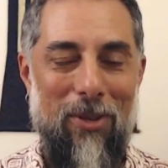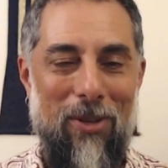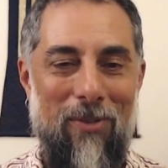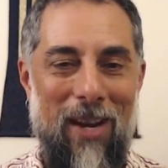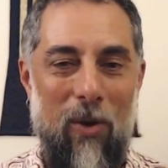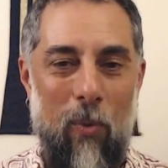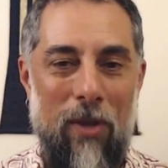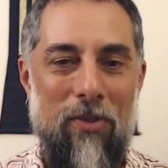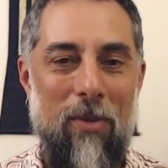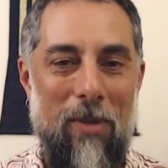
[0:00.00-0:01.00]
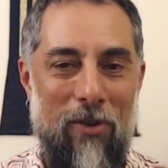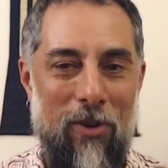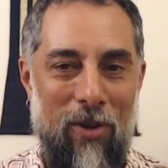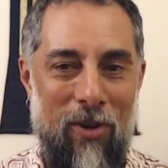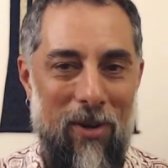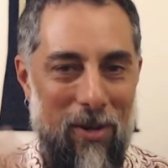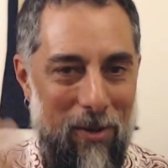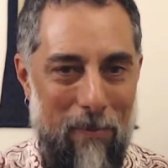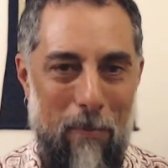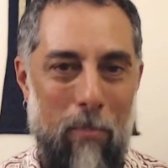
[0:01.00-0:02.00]
right? Wisdom is her
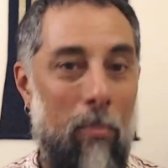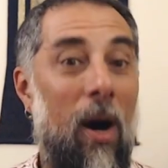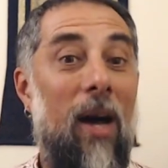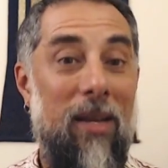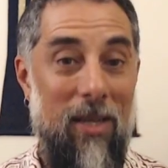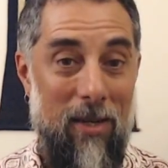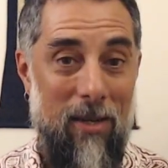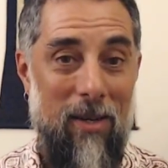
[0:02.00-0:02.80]
body.